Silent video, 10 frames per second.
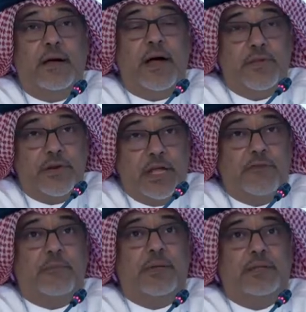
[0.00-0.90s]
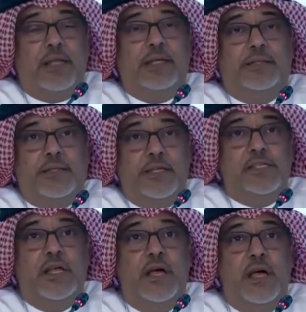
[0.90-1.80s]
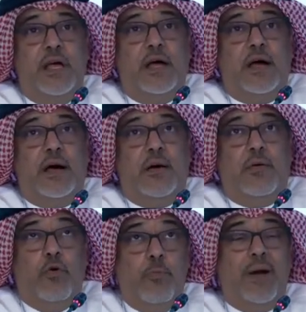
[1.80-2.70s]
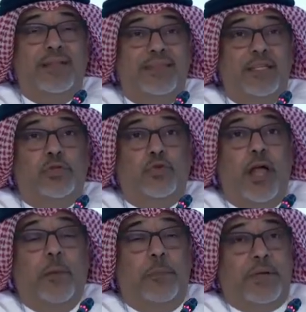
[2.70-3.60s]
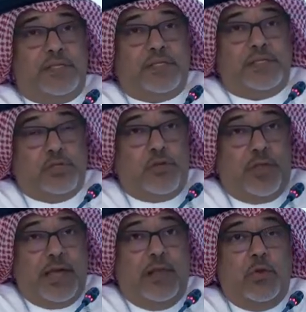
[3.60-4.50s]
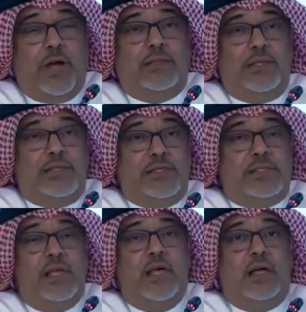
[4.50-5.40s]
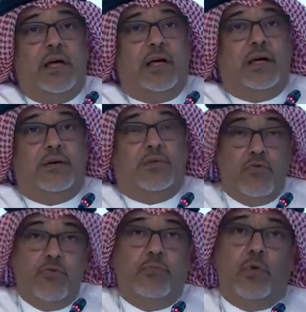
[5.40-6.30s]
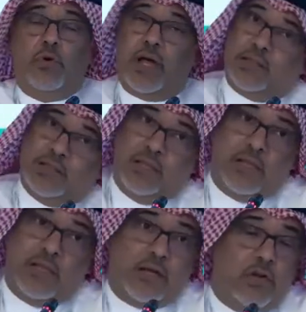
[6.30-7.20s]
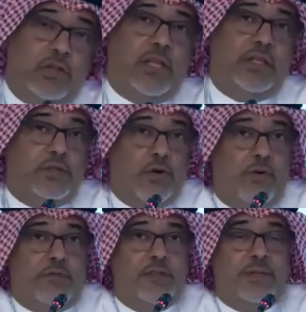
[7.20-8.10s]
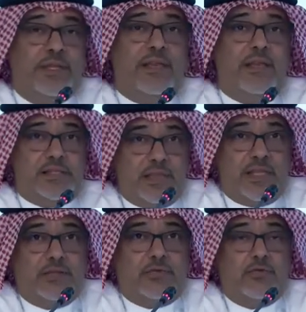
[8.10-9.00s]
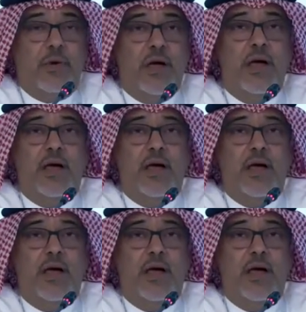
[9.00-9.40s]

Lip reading: other governmental entities who might need to help us, so they can look at this room, look at the content of the materials in that room,